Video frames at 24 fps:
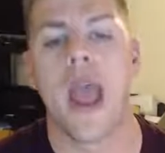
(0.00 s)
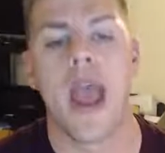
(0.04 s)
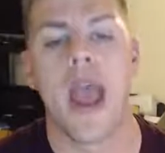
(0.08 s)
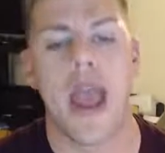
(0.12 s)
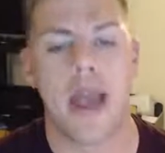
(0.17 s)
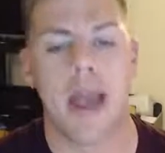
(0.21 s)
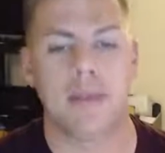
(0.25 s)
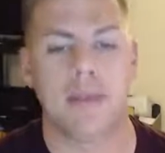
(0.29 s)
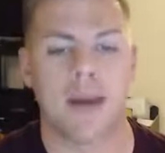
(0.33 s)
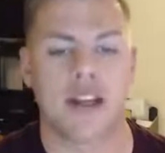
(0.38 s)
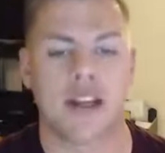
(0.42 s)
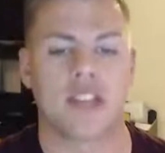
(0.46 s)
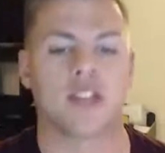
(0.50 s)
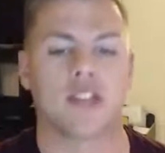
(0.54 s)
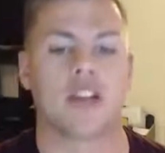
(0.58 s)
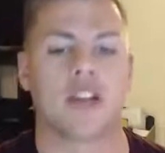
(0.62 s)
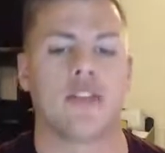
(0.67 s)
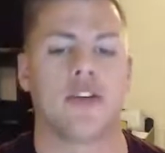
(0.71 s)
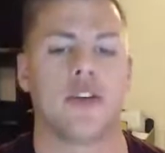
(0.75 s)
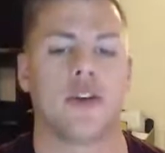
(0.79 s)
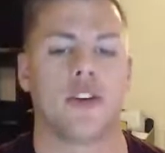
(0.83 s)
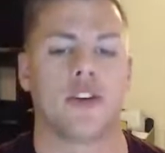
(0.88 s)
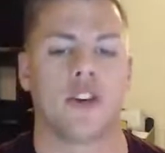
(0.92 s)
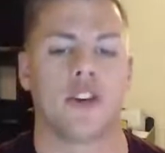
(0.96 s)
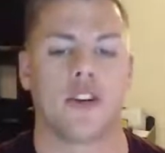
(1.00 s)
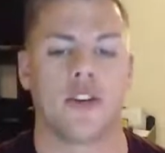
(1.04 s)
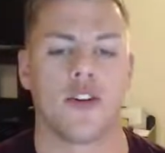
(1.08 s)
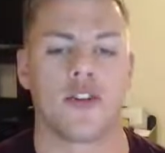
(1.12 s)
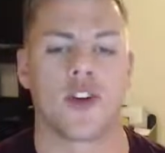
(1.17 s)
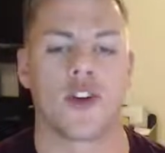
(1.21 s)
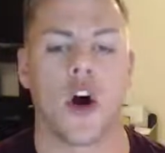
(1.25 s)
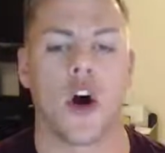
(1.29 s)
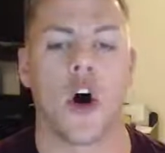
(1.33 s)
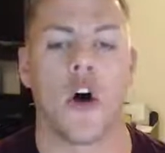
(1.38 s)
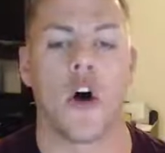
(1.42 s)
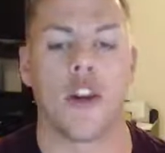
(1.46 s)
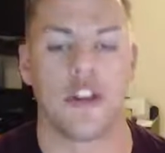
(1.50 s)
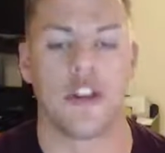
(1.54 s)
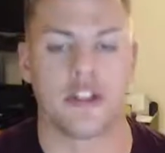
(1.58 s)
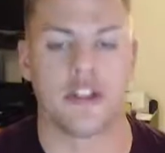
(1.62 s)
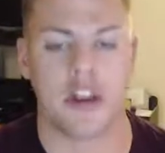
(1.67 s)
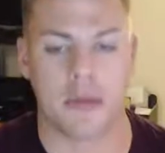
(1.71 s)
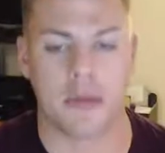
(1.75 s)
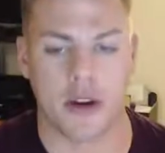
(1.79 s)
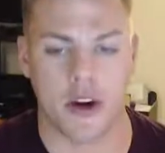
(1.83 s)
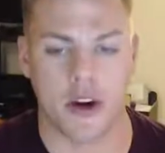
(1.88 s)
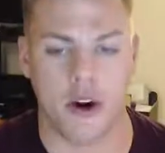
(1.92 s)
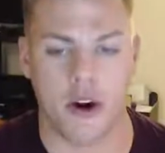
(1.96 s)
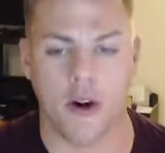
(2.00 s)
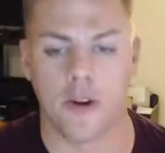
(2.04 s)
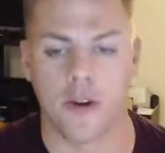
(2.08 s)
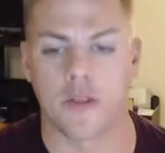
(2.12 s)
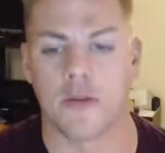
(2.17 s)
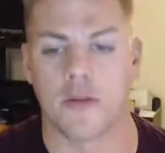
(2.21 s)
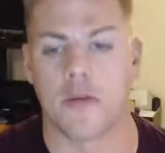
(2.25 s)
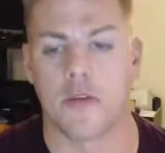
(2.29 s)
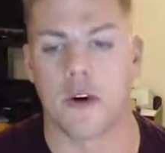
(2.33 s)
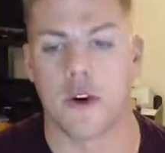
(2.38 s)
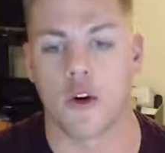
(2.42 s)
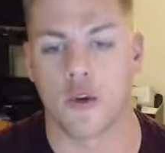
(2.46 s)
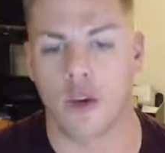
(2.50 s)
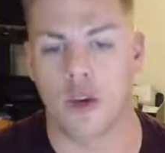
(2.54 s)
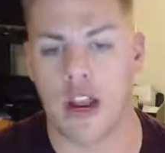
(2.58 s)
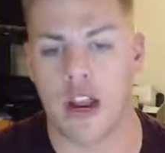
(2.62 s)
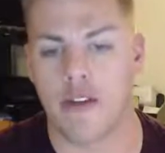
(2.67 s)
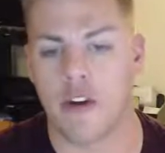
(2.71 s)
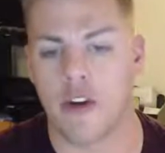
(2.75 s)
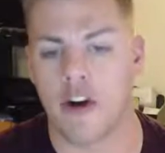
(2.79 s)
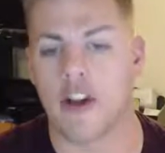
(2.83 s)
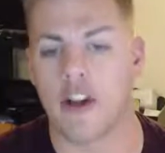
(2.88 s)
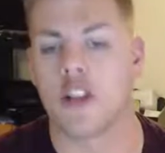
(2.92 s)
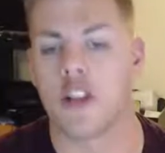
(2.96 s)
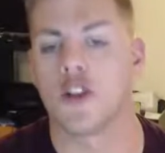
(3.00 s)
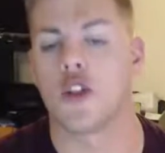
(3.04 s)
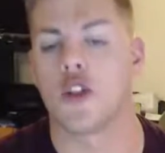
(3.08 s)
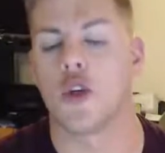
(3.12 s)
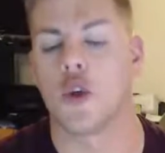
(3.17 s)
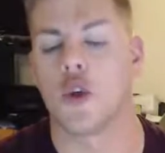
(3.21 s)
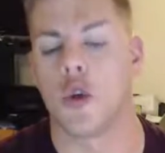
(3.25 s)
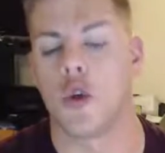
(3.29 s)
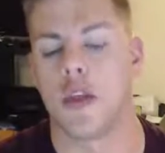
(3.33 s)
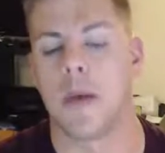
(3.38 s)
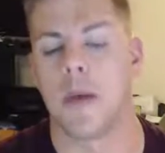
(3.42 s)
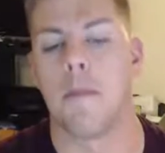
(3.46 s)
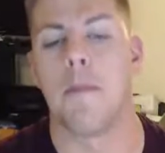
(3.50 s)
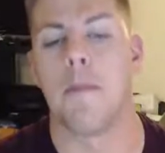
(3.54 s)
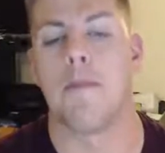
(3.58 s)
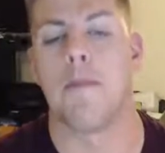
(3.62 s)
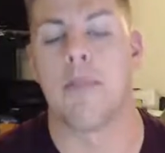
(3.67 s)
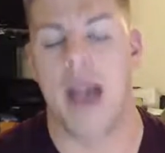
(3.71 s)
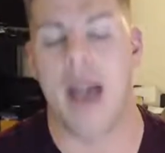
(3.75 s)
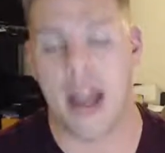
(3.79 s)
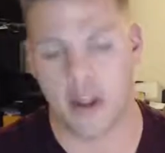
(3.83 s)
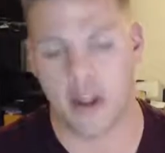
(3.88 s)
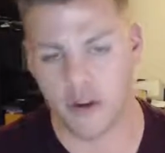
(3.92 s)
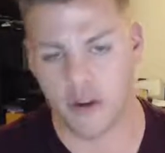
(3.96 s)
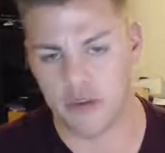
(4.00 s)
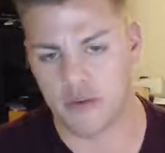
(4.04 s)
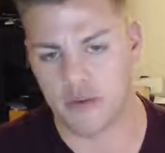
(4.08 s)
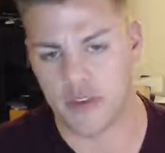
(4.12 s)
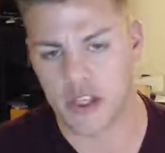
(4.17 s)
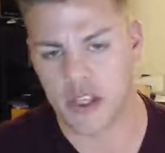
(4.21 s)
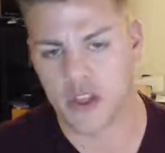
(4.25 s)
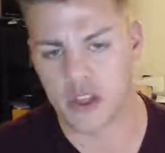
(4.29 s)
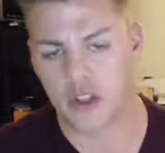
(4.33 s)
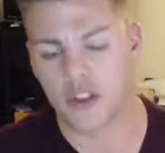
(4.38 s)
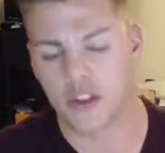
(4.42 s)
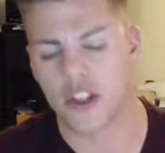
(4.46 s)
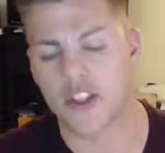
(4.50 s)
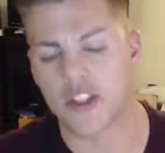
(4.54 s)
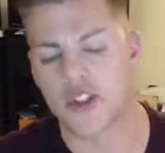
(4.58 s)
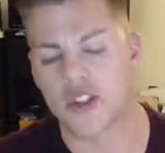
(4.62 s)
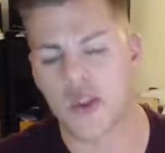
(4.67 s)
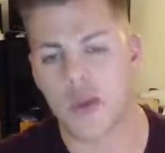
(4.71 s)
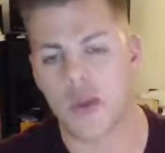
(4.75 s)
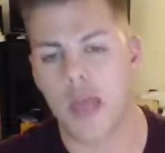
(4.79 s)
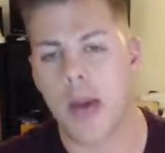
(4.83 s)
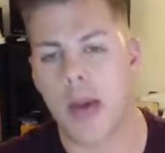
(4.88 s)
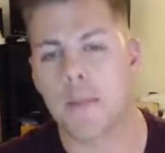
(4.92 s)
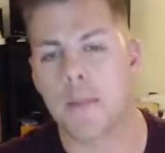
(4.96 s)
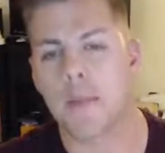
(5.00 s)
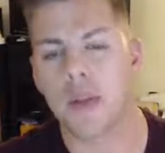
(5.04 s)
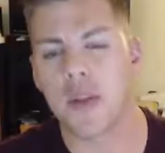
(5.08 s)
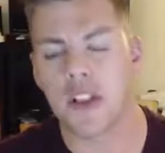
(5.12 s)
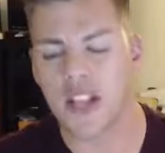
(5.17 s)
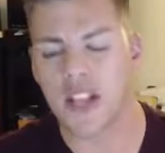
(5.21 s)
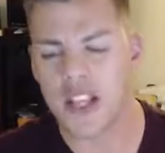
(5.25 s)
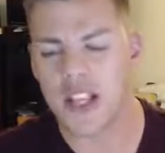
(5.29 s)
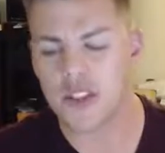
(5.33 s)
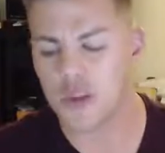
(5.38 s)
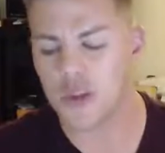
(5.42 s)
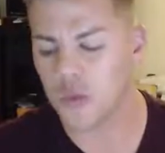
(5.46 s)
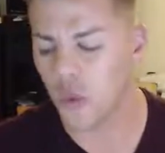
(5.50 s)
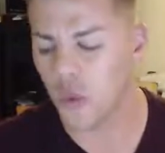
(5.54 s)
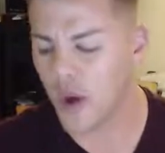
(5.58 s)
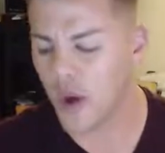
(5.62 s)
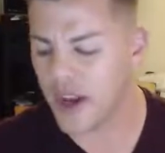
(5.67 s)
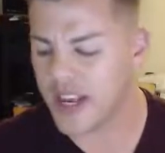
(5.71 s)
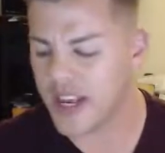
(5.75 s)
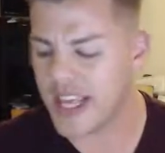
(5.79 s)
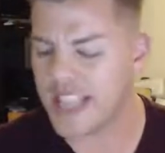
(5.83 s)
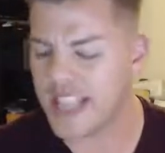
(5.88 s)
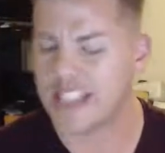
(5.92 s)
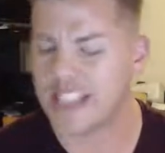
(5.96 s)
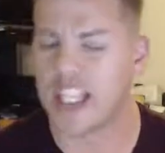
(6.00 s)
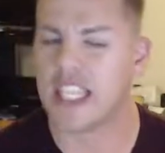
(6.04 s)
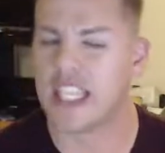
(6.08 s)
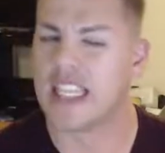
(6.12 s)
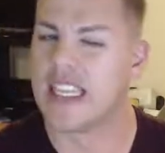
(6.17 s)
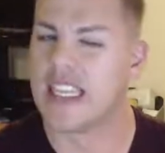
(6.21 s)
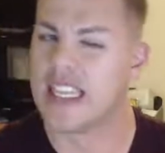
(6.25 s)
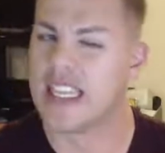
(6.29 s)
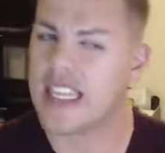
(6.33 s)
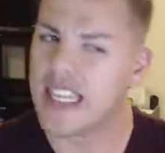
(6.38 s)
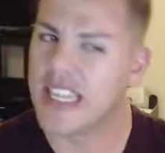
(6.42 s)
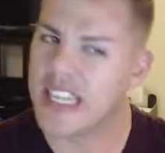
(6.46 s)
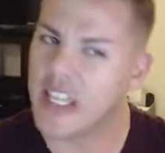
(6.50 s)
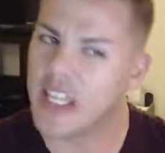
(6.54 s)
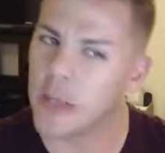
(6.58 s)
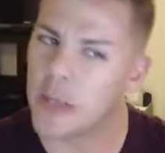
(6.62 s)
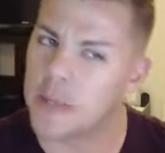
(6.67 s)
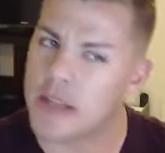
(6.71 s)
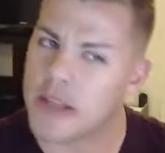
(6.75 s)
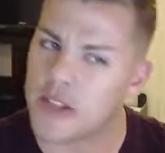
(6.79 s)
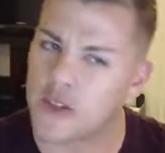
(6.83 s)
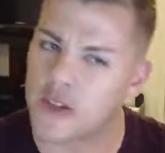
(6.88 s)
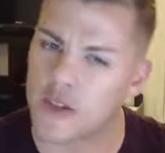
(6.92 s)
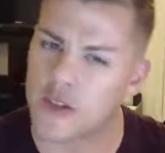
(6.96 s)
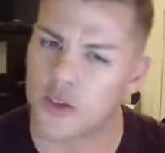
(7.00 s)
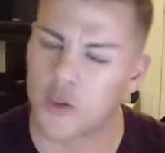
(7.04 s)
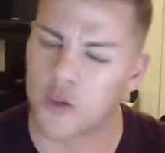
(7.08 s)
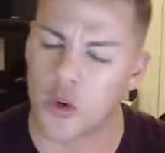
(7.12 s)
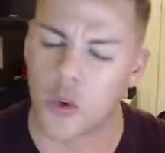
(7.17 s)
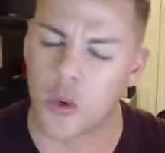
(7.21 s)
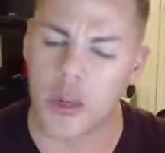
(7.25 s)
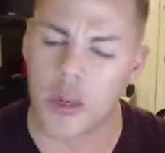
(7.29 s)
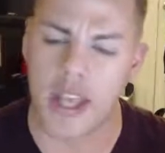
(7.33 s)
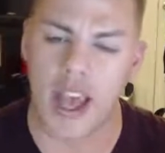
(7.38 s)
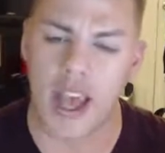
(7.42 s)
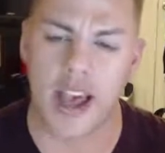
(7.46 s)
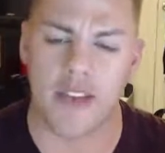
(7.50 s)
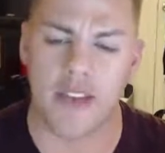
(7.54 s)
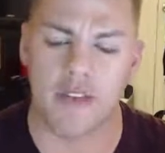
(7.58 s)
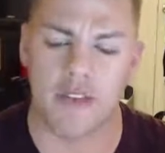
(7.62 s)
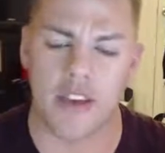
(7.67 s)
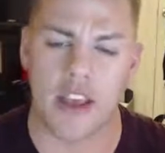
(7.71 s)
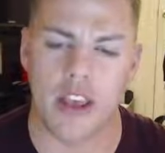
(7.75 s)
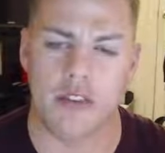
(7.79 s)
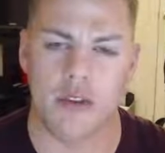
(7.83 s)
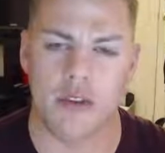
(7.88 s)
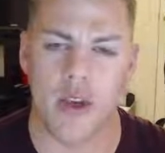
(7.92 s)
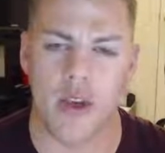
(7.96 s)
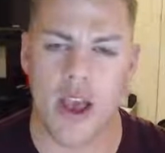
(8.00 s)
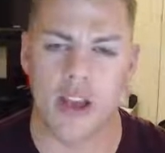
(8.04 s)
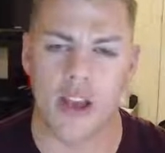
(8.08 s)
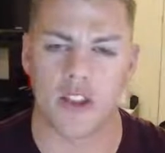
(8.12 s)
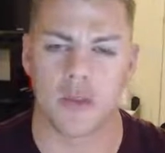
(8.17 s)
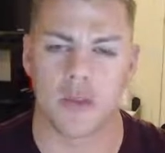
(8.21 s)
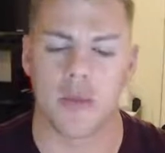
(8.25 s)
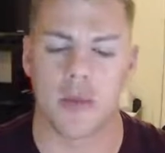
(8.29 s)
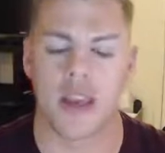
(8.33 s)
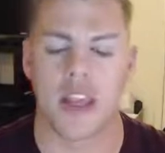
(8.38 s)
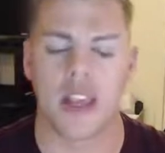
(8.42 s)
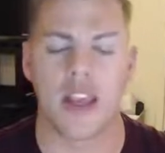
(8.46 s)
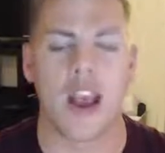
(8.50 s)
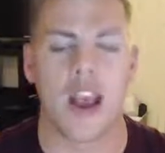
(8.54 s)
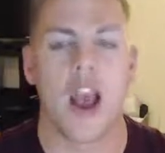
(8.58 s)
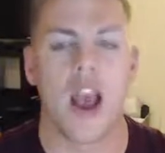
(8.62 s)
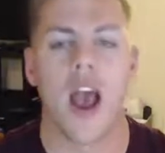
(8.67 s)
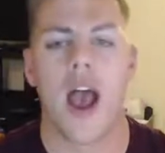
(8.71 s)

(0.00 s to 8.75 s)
And -7 returns all enchantment cards from your graveyard to the battlefield. So that +1 is a little bit screwy, if you ask me.